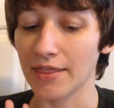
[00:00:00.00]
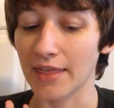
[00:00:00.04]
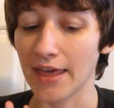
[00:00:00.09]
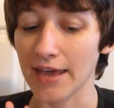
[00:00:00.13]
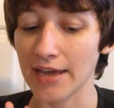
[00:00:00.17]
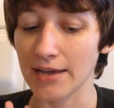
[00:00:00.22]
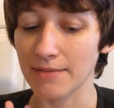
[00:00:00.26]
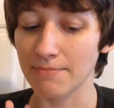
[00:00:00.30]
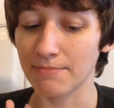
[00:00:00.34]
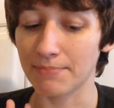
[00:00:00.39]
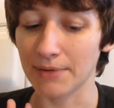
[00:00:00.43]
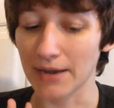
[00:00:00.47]

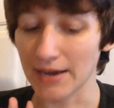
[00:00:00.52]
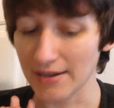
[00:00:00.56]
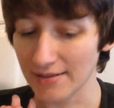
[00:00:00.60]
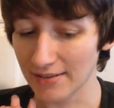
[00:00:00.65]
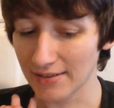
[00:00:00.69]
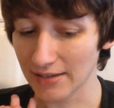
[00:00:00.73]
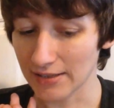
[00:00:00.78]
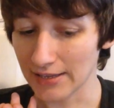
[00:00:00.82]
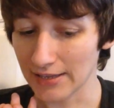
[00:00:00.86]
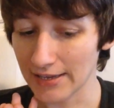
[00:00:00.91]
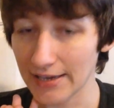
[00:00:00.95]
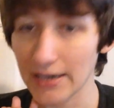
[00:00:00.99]
They
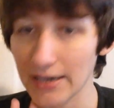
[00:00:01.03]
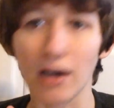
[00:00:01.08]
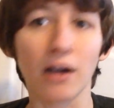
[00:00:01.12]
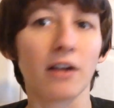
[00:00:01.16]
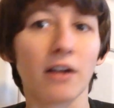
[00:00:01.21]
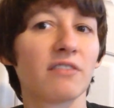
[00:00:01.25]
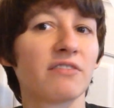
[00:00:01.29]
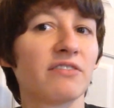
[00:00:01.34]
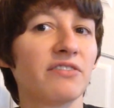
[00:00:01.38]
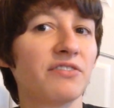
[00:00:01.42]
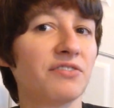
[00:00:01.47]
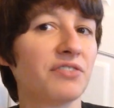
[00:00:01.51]
basically
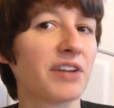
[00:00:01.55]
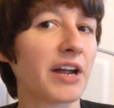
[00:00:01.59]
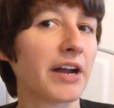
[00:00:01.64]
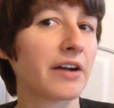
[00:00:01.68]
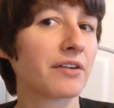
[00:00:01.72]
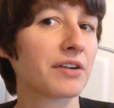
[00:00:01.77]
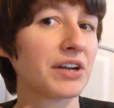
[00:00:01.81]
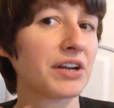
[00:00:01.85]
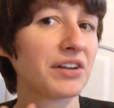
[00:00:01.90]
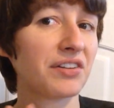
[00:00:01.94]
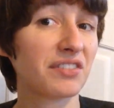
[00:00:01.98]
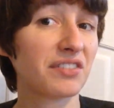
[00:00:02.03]
are
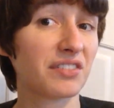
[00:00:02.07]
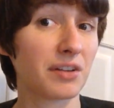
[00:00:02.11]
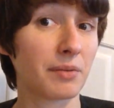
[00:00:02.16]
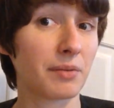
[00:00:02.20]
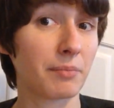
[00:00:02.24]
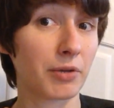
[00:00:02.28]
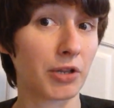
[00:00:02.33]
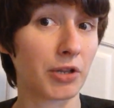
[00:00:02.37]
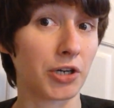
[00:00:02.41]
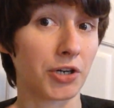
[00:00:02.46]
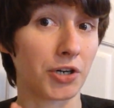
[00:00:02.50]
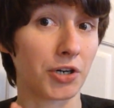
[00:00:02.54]
very
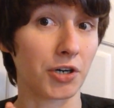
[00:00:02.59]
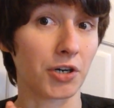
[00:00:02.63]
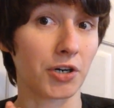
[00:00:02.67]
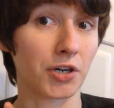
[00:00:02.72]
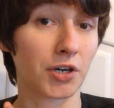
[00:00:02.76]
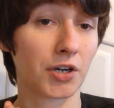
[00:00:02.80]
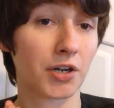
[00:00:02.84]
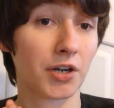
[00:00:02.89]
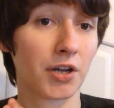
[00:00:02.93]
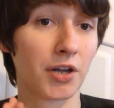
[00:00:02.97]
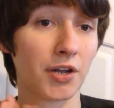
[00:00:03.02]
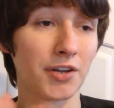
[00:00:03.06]
similar
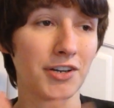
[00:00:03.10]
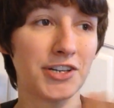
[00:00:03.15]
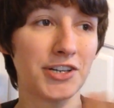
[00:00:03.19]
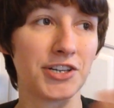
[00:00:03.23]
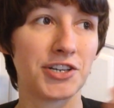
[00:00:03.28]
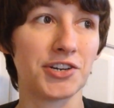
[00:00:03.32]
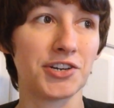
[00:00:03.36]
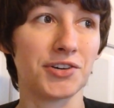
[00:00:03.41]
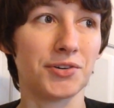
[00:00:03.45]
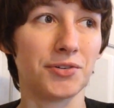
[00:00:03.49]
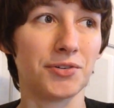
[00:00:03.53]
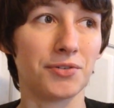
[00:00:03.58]

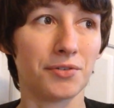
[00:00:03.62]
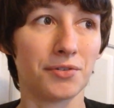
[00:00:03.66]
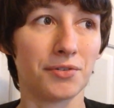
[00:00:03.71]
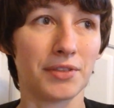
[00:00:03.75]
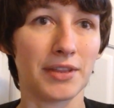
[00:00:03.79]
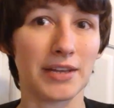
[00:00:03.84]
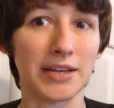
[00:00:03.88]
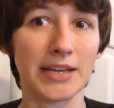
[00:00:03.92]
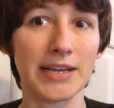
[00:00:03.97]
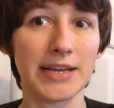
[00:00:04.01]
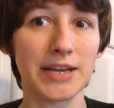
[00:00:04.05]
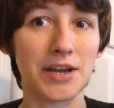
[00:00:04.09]
to
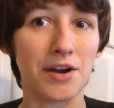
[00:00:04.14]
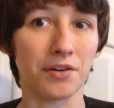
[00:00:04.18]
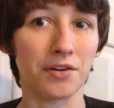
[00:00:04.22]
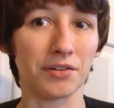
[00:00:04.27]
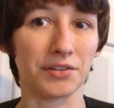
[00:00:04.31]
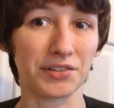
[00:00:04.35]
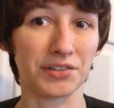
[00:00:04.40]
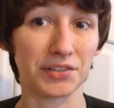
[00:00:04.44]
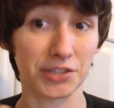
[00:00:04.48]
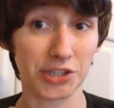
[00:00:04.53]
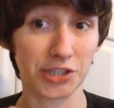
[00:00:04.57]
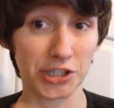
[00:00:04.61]
the
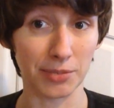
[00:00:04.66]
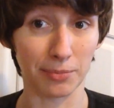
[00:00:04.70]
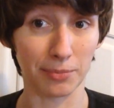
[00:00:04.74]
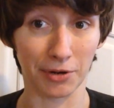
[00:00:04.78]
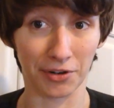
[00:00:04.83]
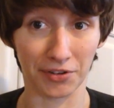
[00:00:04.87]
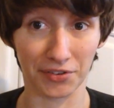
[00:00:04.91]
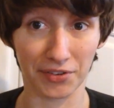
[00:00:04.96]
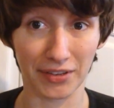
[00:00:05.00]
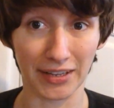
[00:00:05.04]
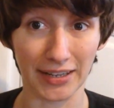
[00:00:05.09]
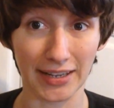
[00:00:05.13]
EOS
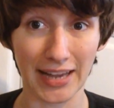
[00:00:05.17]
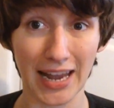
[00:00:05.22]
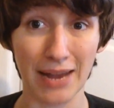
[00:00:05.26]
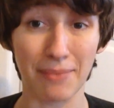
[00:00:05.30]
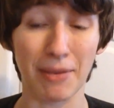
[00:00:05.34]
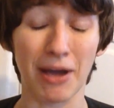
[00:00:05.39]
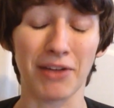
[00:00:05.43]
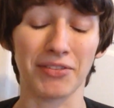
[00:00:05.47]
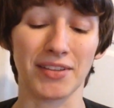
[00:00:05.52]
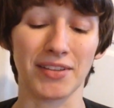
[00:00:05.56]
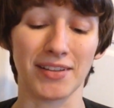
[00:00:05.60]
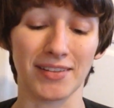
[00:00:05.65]
shimmers that
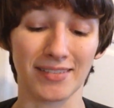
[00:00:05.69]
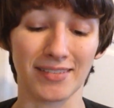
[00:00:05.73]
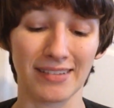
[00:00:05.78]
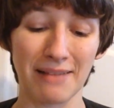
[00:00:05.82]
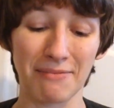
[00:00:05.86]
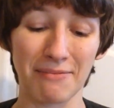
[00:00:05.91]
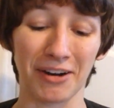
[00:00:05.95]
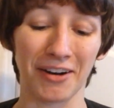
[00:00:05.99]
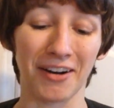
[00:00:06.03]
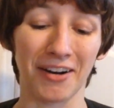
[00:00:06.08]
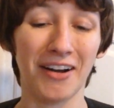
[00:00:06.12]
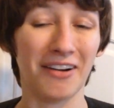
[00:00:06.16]
came out this
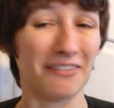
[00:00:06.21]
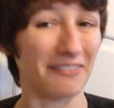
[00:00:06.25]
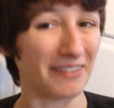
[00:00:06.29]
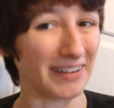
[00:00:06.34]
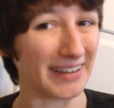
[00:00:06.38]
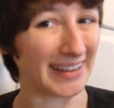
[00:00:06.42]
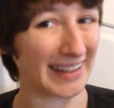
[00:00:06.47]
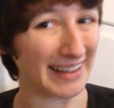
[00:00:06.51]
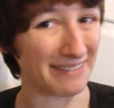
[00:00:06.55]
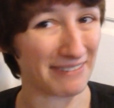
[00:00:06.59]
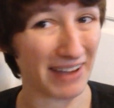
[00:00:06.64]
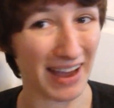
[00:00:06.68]
summer.
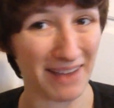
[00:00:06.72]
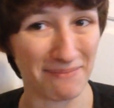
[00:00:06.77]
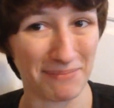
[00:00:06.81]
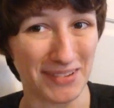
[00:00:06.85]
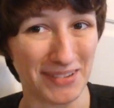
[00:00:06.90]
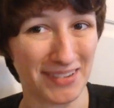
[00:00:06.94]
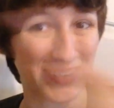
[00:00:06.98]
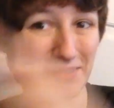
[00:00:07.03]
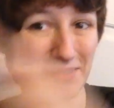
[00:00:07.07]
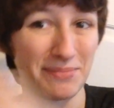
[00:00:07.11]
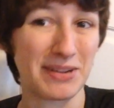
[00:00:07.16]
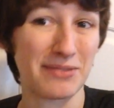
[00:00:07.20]
One of them
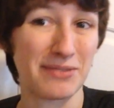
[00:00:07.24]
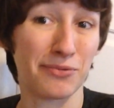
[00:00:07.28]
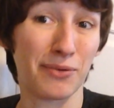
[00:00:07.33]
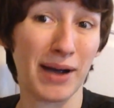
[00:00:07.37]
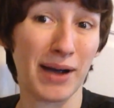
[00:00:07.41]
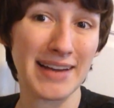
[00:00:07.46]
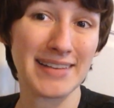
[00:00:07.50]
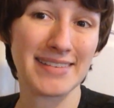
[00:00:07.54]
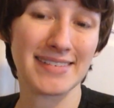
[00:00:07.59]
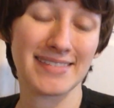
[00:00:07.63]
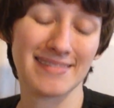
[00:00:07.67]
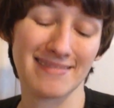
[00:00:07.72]
happens to be
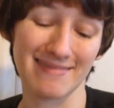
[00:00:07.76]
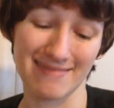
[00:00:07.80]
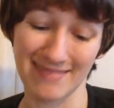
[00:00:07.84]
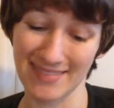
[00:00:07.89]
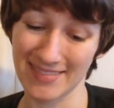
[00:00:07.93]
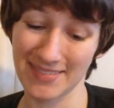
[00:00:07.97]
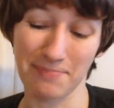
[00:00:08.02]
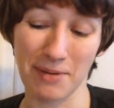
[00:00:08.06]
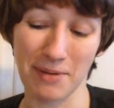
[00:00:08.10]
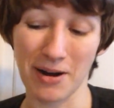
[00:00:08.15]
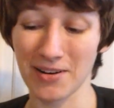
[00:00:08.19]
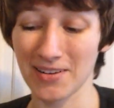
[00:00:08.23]
white
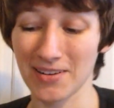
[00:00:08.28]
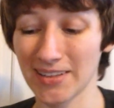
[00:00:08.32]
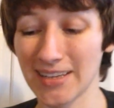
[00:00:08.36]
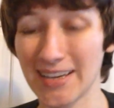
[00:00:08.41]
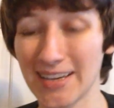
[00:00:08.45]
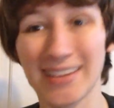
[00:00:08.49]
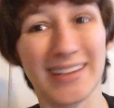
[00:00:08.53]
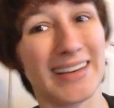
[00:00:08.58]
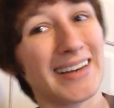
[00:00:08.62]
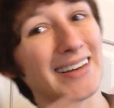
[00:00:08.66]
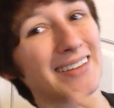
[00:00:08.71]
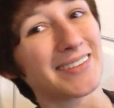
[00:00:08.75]
and
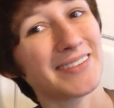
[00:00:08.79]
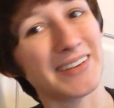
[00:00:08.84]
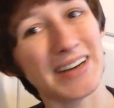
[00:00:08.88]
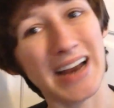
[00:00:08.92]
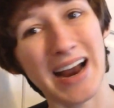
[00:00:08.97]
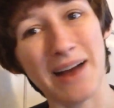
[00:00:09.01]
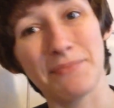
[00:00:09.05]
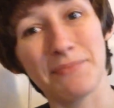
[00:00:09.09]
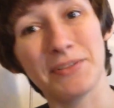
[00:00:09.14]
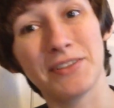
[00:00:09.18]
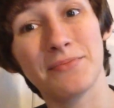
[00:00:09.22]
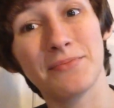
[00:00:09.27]
sparkly, the other one
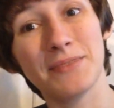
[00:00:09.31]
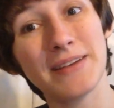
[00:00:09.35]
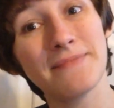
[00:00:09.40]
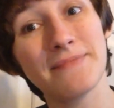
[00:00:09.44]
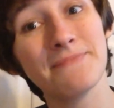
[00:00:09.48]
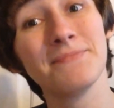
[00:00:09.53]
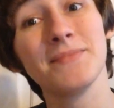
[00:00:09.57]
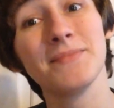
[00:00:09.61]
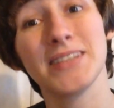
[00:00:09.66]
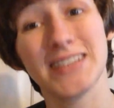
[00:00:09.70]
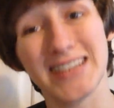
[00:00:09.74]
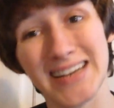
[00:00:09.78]
happens to
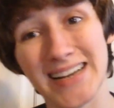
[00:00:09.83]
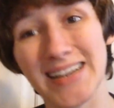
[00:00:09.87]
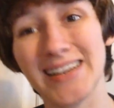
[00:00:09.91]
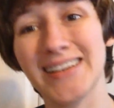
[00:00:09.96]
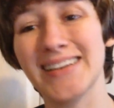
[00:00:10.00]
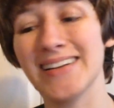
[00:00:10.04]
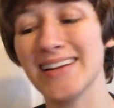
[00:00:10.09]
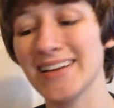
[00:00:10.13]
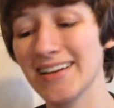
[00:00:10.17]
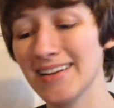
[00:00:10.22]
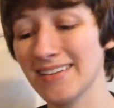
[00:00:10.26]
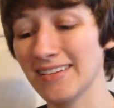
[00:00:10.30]
be
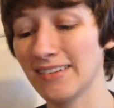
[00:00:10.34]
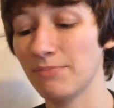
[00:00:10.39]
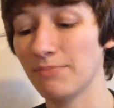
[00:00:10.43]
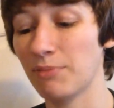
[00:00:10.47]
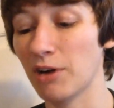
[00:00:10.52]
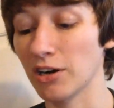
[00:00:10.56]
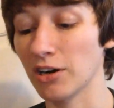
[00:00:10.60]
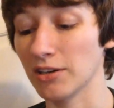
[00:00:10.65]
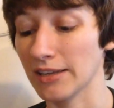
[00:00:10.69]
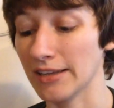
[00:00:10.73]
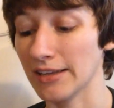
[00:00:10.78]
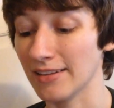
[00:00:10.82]
tinted and
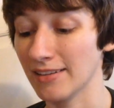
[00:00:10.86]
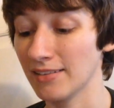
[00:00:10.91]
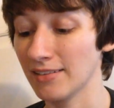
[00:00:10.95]
sparkly.